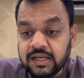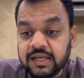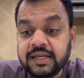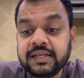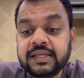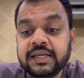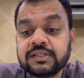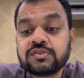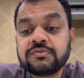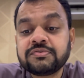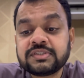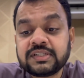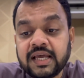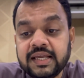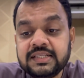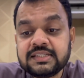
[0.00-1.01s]
In case of
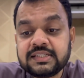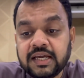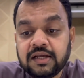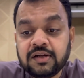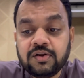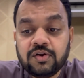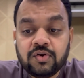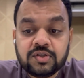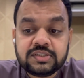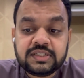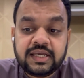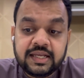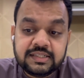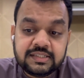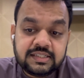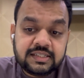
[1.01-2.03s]
science,
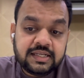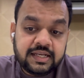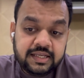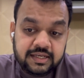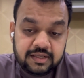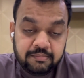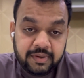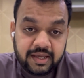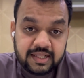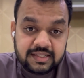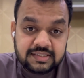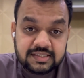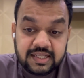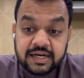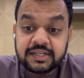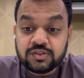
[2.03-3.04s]
technology, engineering and
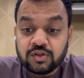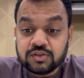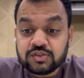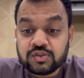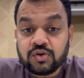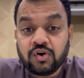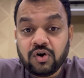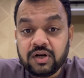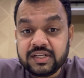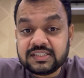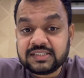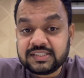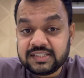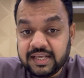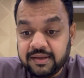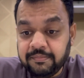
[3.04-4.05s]
maths, that is also called
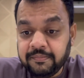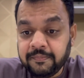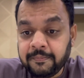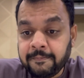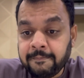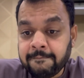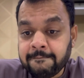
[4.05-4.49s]
as STEM.